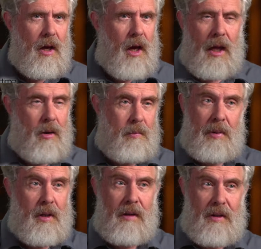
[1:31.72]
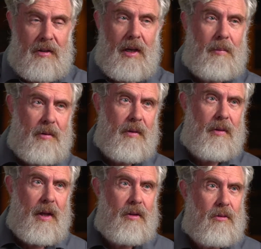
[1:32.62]
And there are plenty of examples of
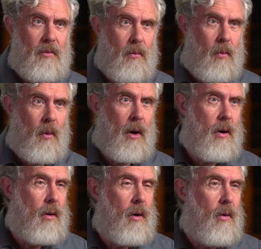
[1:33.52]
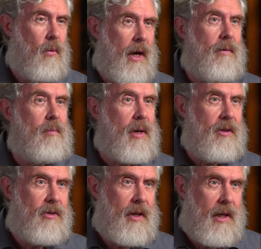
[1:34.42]
things where we have
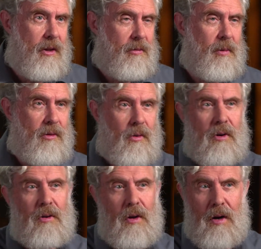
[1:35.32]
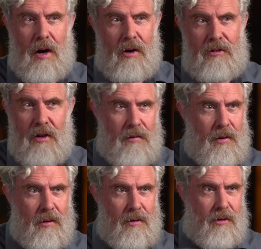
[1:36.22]
embraced enhancement. So our, our cell
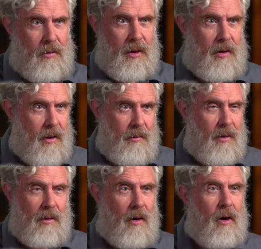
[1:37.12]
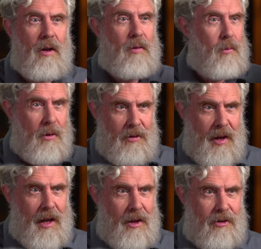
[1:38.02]
phones with, with all of the world's
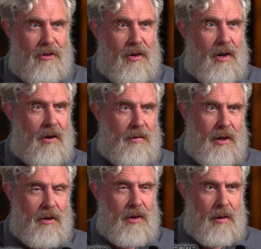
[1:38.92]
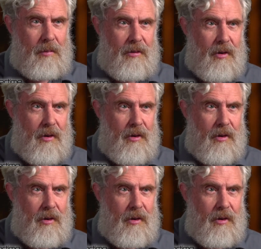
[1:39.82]
knowledge at our fingertips